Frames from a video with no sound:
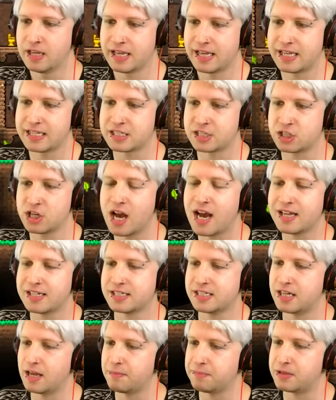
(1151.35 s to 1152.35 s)
is not
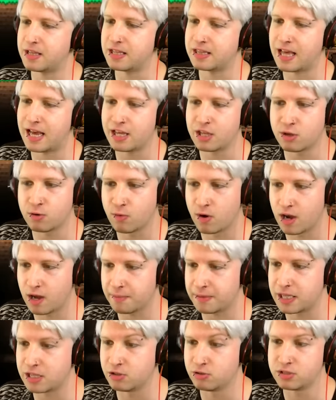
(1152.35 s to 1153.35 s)
something that you want to
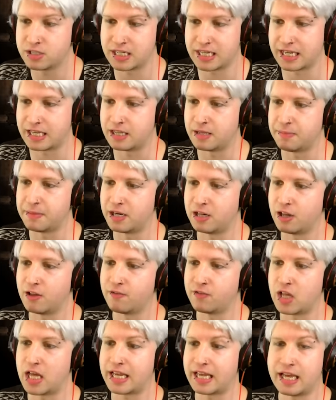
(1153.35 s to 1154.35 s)
be using in the middle
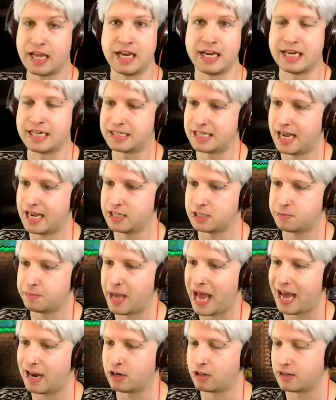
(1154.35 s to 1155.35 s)
of like an intense
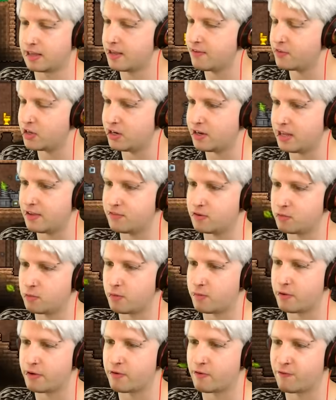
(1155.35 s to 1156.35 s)
battle. Even, even
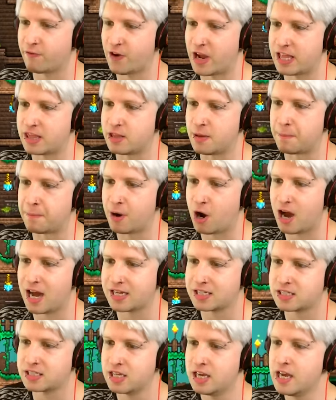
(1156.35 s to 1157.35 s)
when we were fighting the
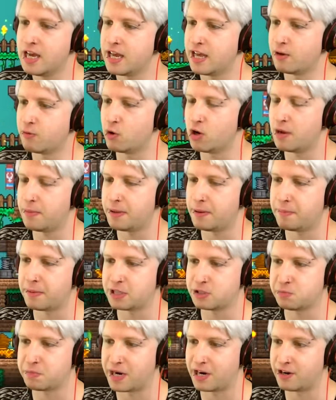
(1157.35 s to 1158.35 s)
boss, it would have been
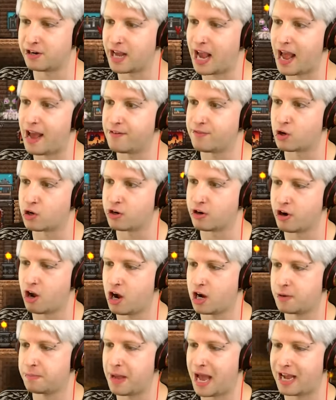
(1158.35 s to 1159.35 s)
much better to have our
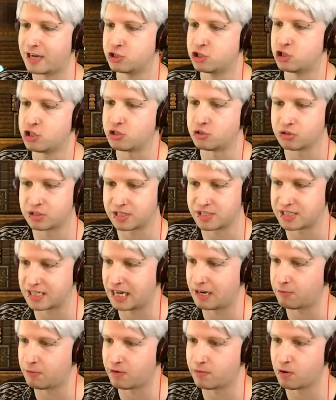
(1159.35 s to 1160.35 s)
knockback shield, because
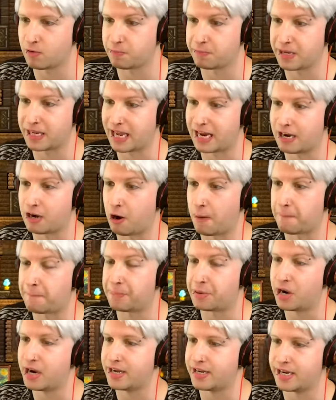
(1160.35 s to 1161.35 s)
then we won't be getting our
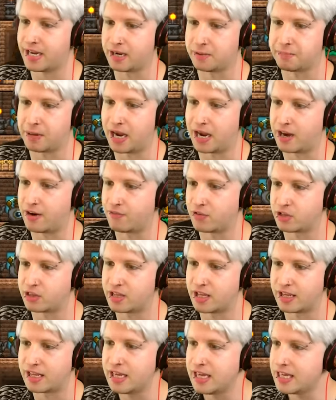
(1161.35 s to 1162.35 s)
butt kicked by
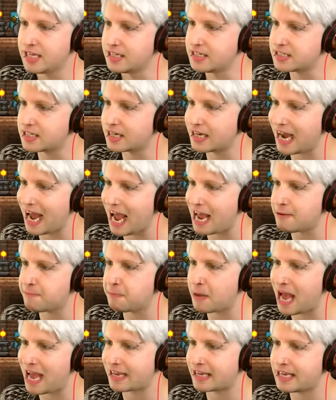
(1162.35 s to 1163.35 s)
everything. Is the guide
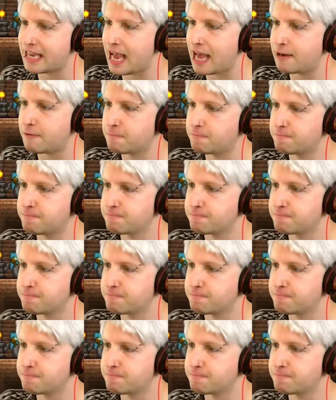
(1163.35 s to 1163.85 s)
back yet?